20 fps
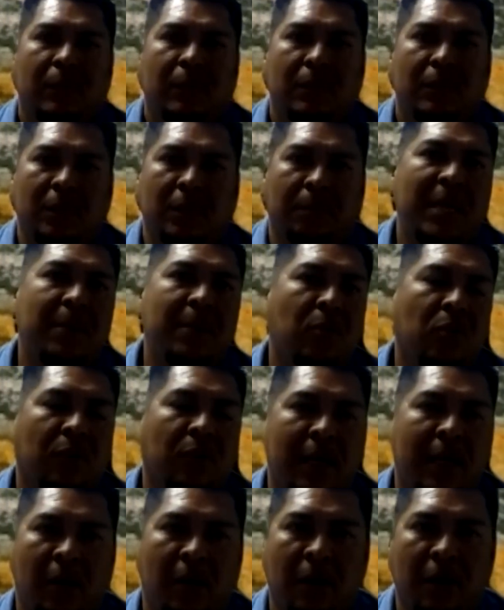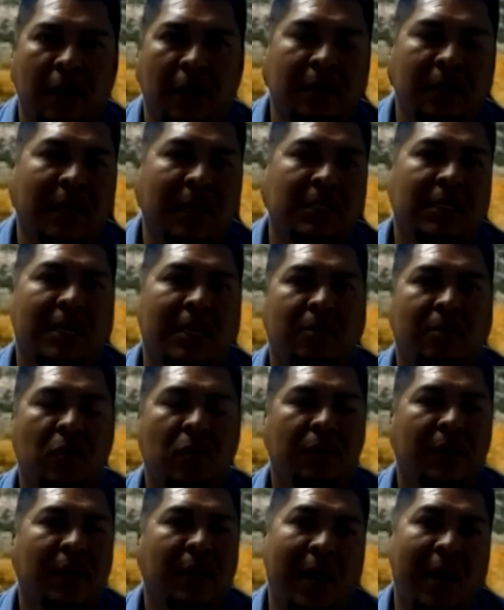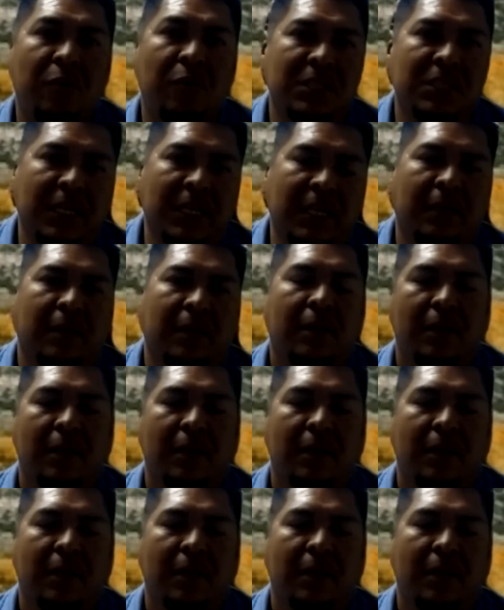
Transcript: the people that are in my same boat that I was in,